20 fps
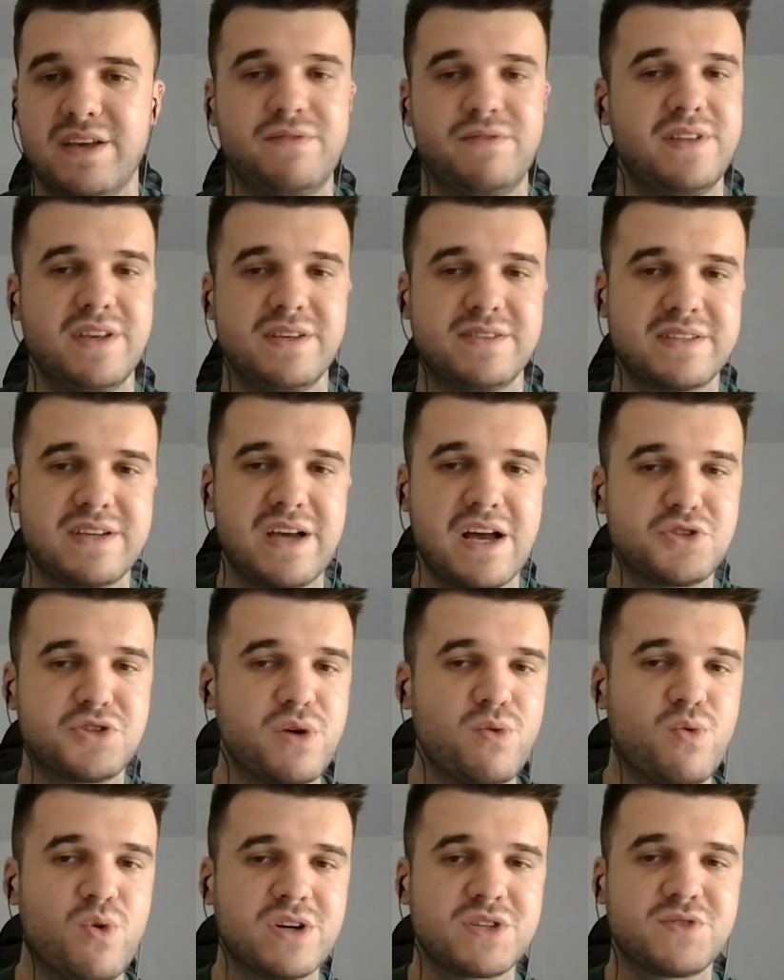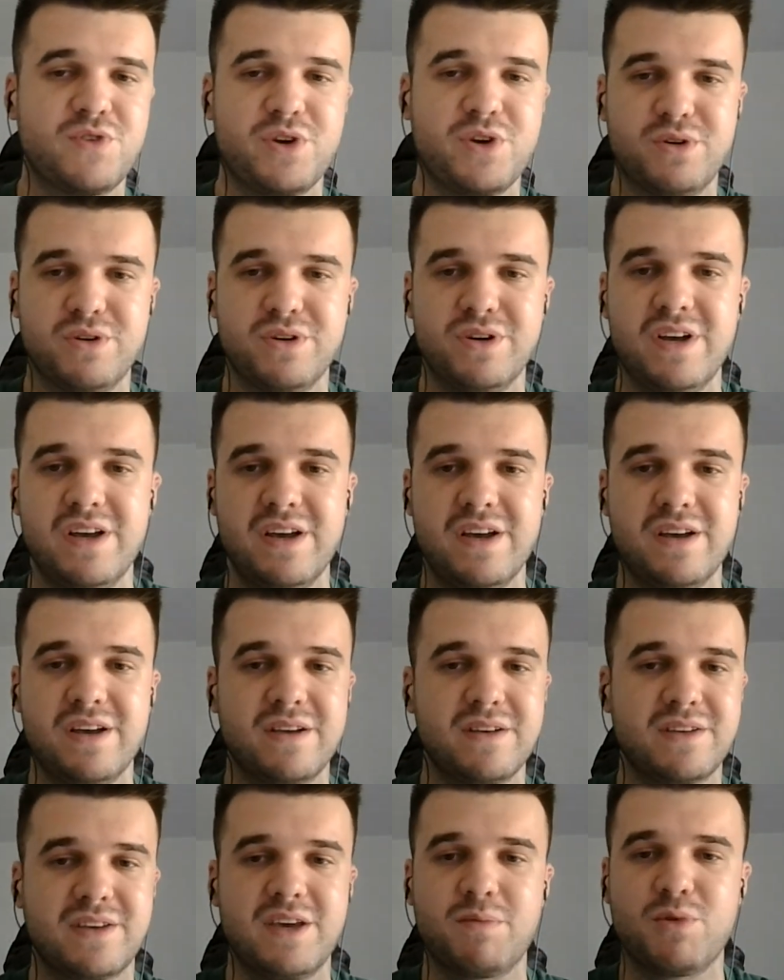if this country works for you
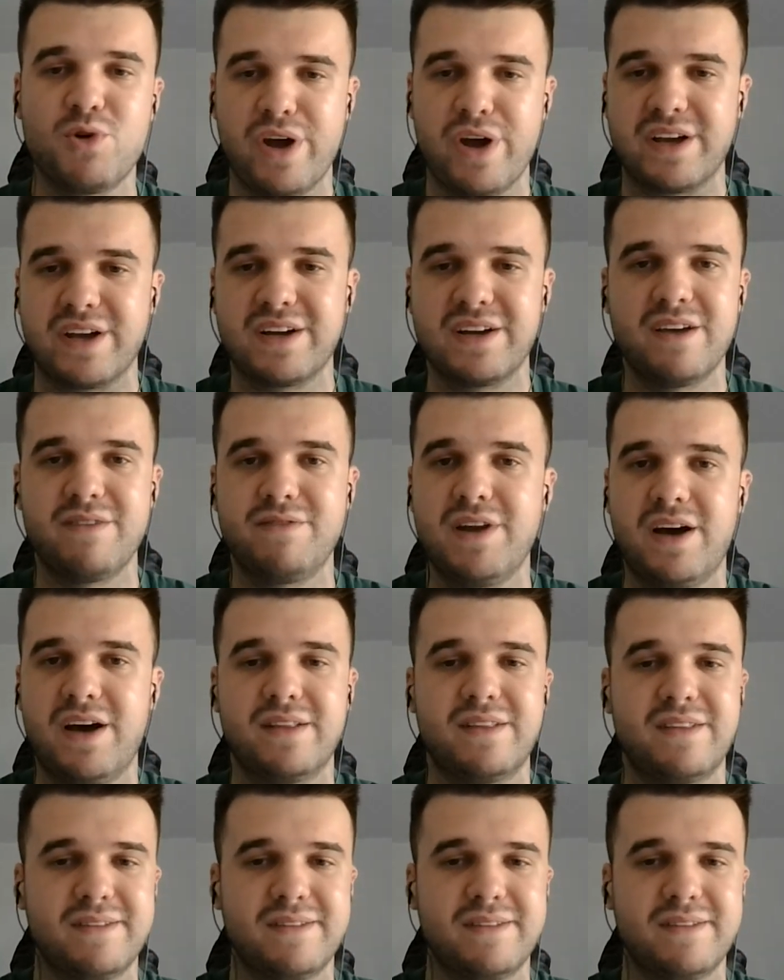keep going if